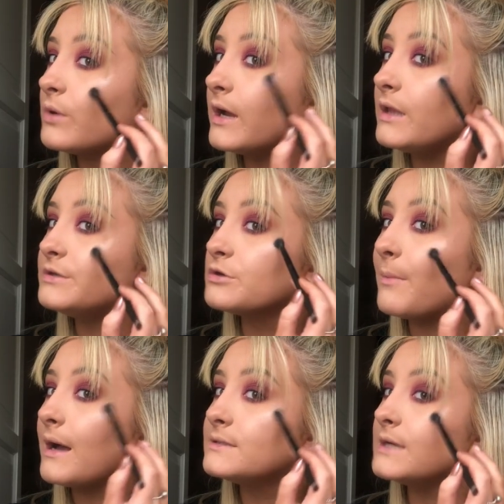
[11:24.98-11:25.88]
really
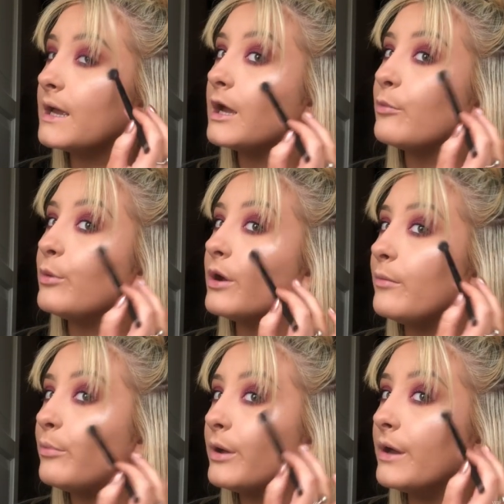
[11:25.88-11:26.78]
dramatic, but
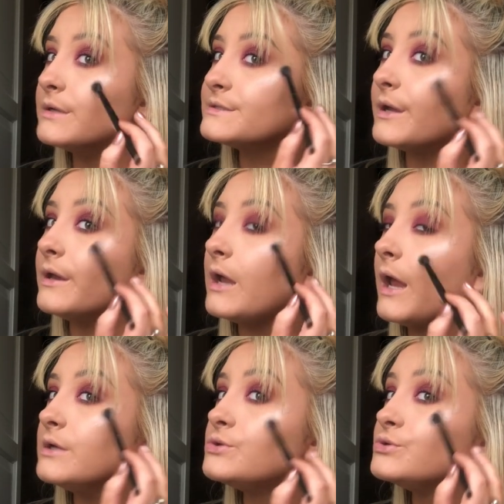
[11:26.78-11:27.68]
in person,
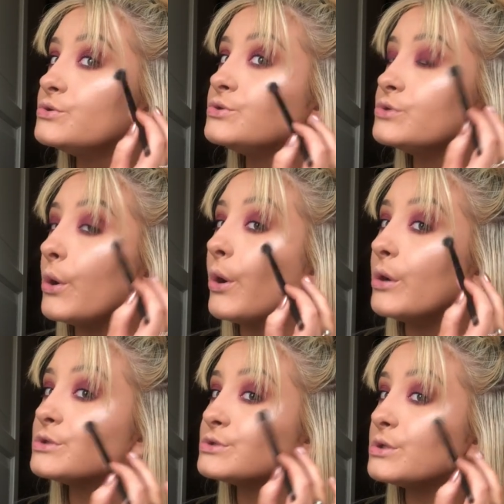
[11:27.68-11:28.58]
it's
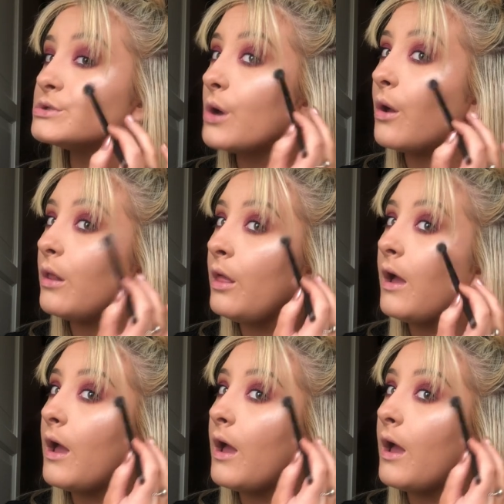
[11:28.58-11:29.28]
so subtle